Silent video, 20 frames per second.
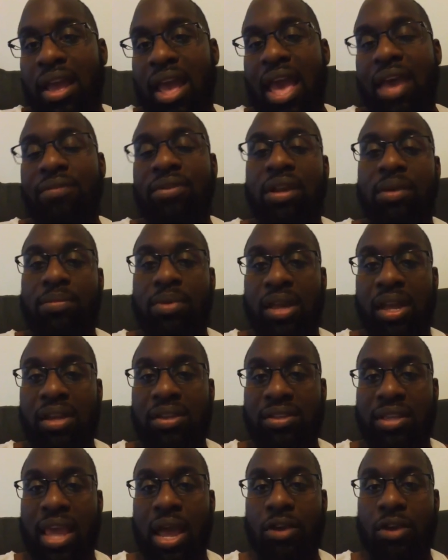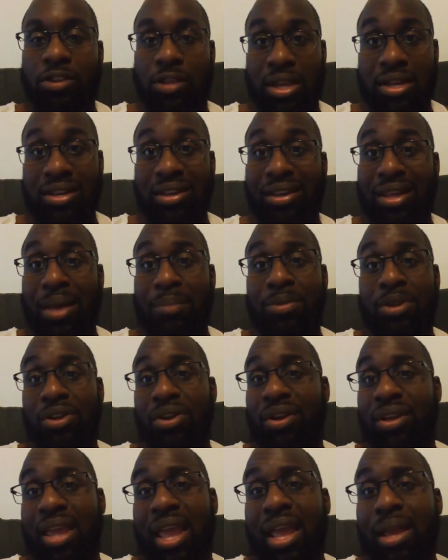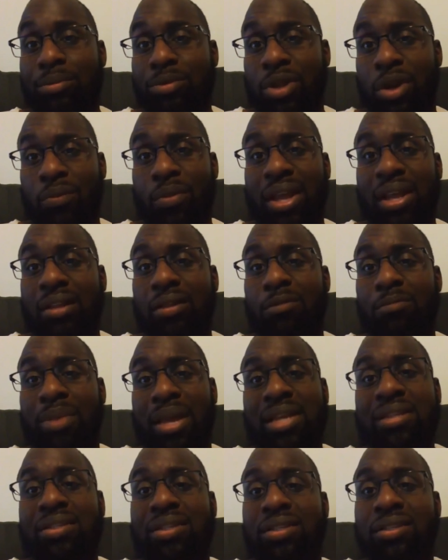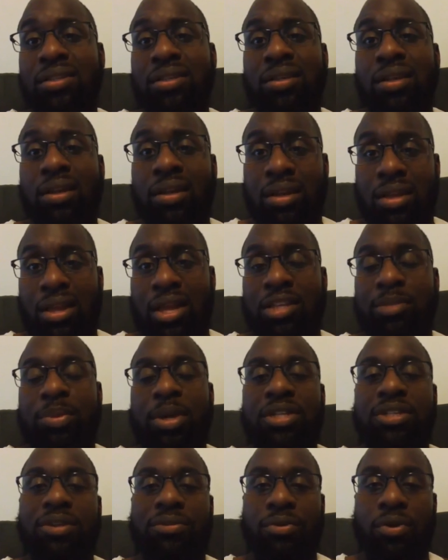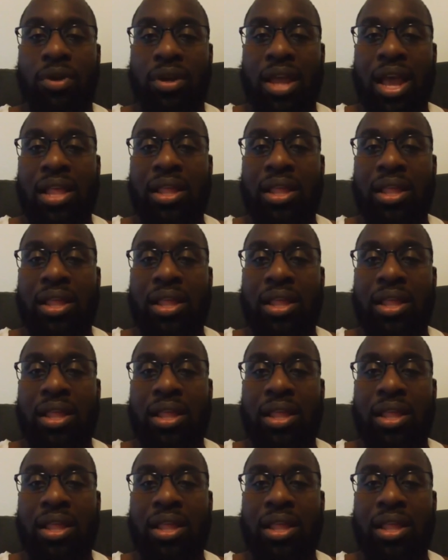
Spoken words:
having NBA scouts getting to come to your games on a regular basis, especially for a